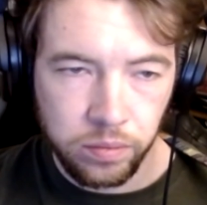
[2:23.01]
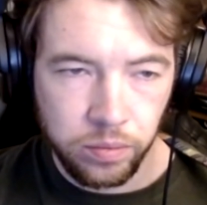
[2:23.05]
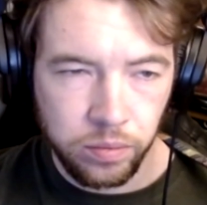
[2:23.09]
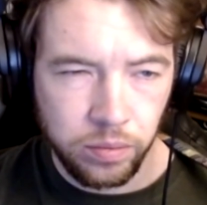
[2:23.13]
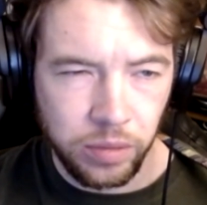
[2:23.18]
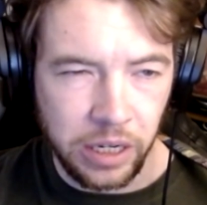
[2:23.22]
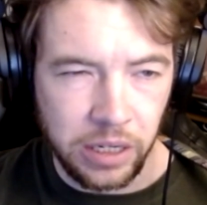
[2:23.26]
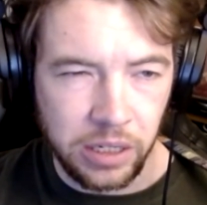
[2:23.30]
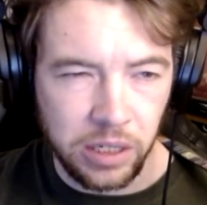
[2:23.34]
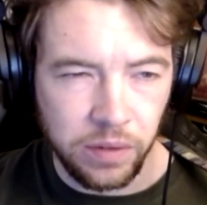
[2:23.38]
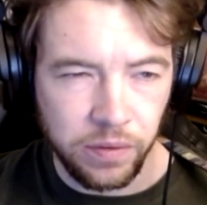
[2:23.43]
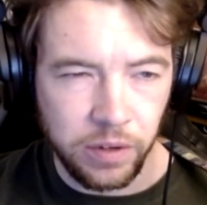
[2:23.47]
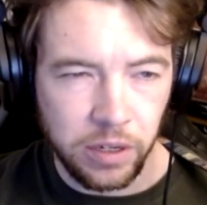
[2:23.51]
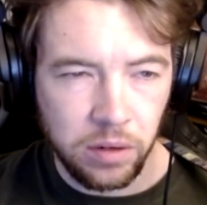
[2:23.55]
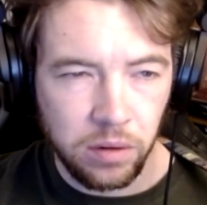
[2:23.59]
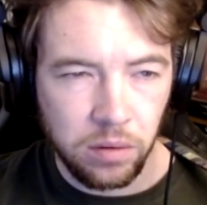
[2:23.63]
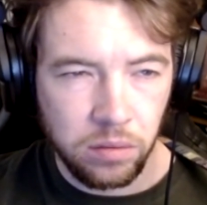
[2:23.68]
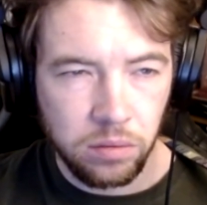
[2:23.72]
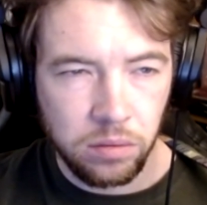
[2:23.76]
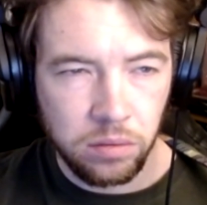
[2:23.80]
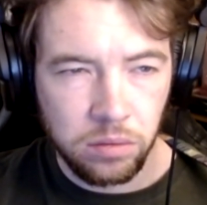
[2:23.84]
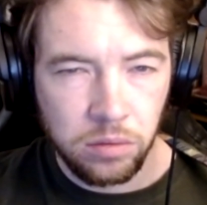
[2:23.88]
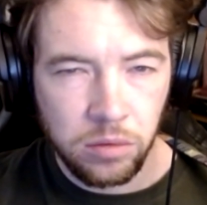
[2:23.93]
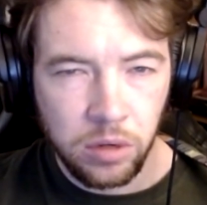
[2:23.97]
piece of it
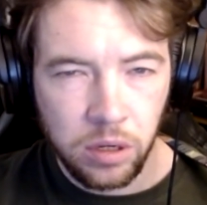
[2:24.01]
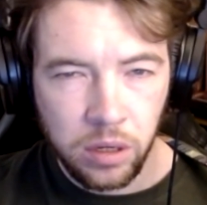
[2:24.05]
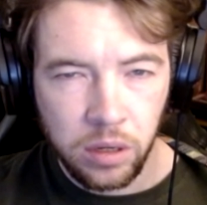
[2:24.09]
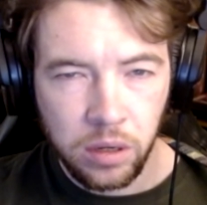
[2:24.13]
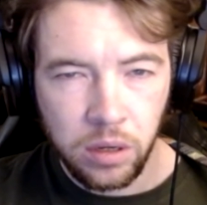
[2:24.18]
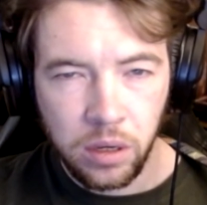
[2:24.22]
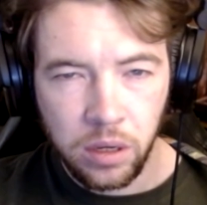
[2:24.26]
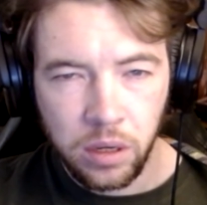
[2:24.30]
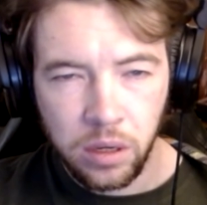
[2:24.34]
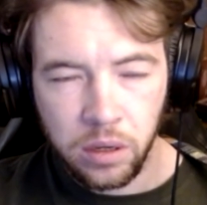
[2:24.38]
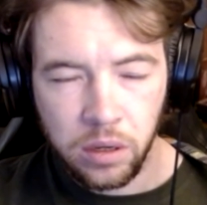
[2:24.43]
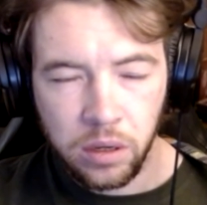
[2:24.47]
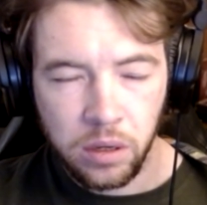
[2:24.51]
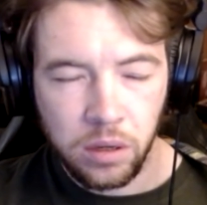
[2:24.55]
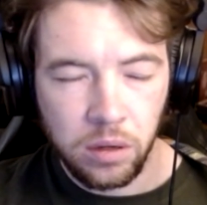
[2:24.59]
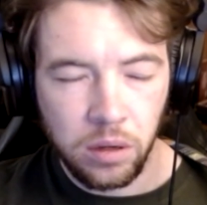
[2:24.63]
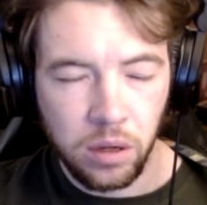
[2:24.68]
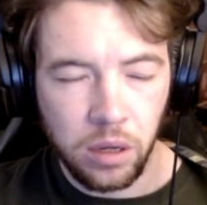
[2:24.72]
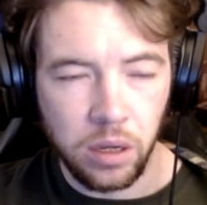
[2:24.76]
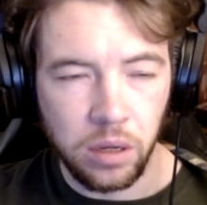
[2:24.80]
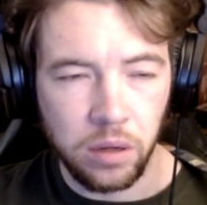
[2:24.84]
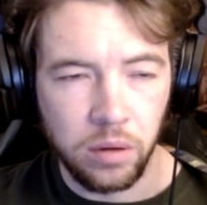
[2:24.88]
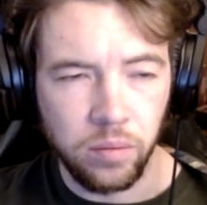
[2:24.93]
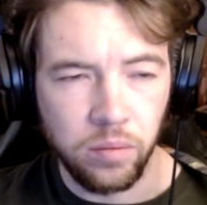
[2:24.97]

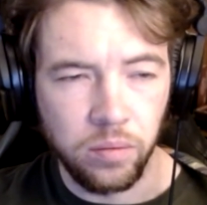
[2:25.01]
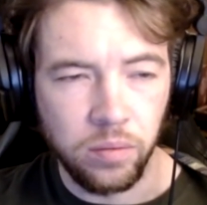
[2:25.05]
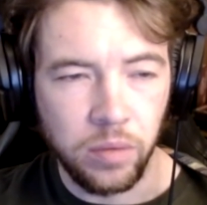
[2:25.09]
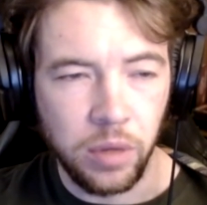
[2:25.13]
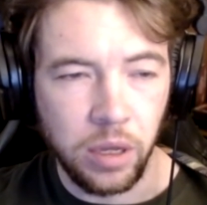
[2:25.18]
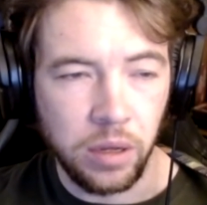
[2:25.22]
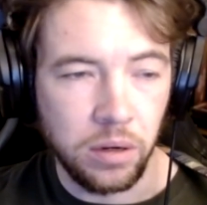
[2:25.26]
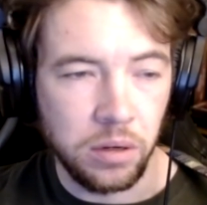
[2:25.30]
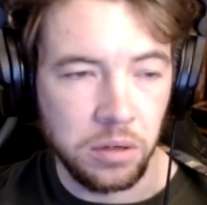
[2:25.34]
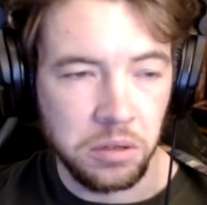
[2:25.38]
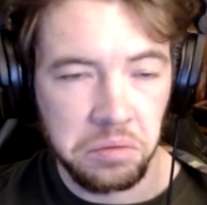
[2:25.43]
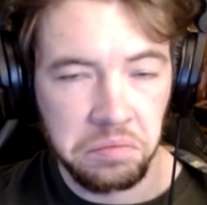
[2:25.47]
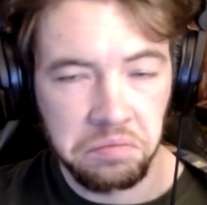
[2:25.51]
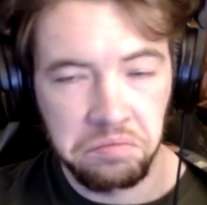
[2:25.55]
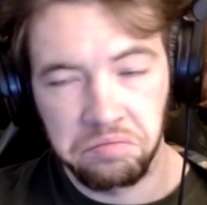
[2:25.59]
and